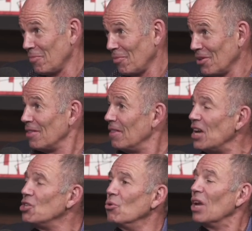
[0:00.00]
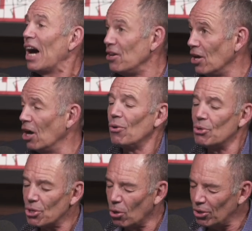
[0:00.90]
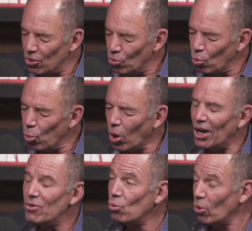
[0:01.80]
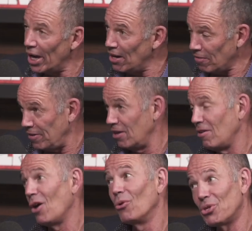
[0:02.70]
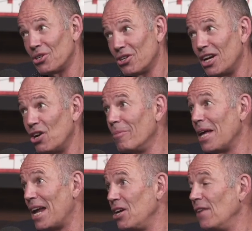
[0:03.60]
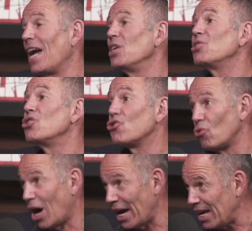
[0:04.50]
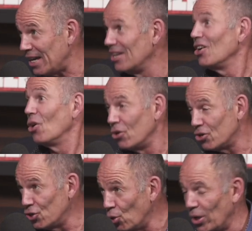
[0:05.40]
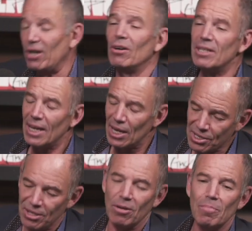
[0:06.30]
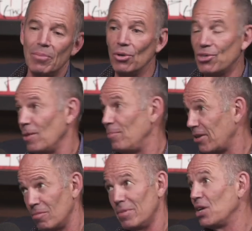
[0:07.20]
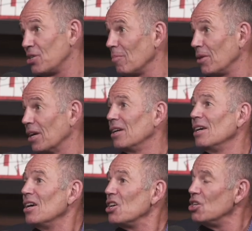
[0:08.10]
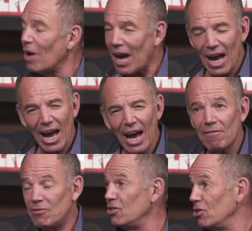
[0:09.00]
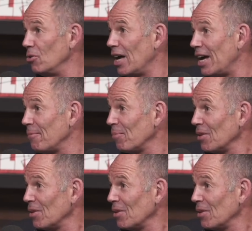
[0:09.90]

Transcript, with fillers: Yep. They do not know. There's only one way to figure out whether it's a good idea or a bad idea, and that is to try it yep. or do it or yep. test it or build something or make something. You have to do that.